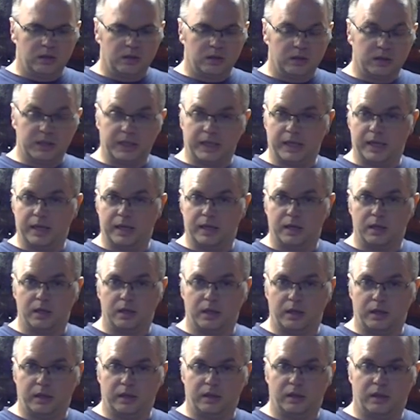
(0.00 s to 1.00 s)
So yeah,
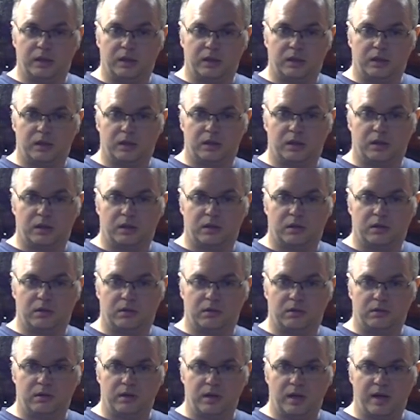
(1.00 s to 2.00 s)

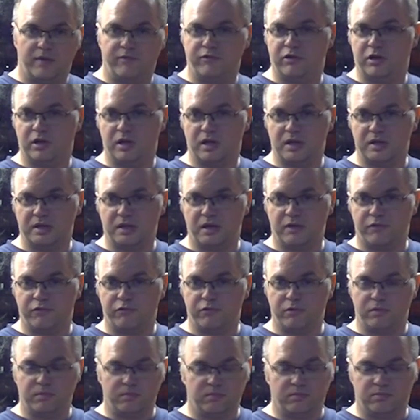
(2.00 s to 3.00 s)
every car is
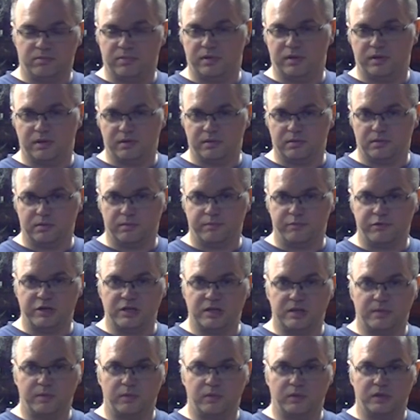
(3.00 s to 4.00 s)
different, but
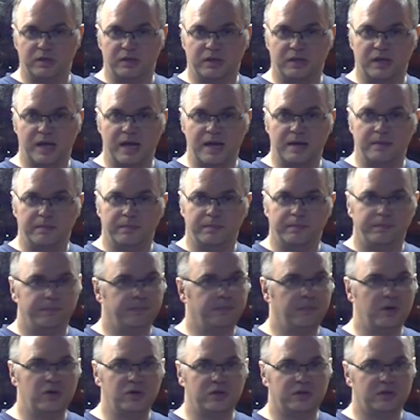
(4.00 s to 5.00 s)
principle's the same.
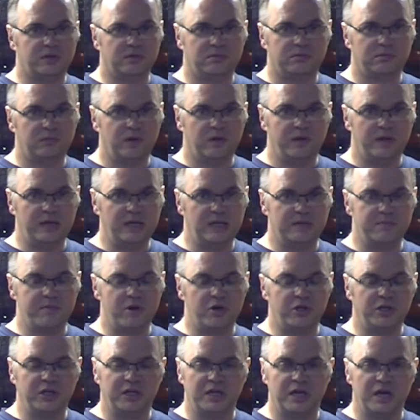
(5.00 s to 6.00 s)
Most of these
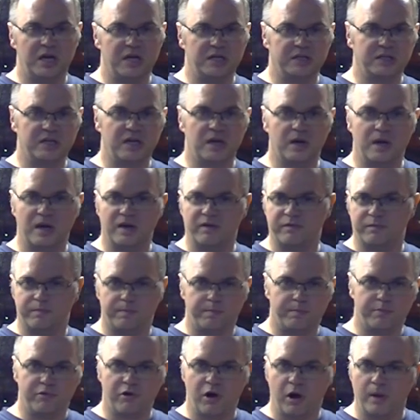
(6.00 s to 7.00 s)
modern cars don't have
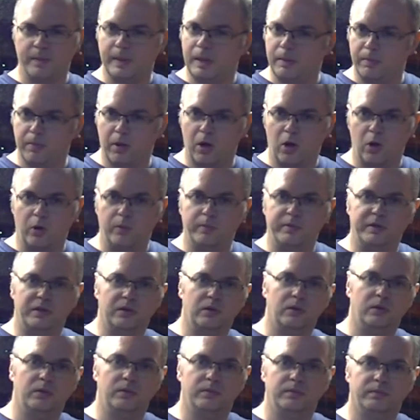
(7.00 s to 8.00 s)
priming bulbs
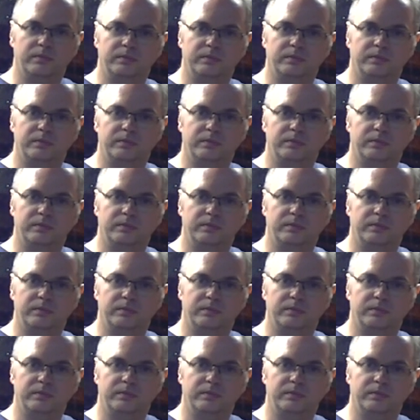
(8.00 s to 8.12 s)
or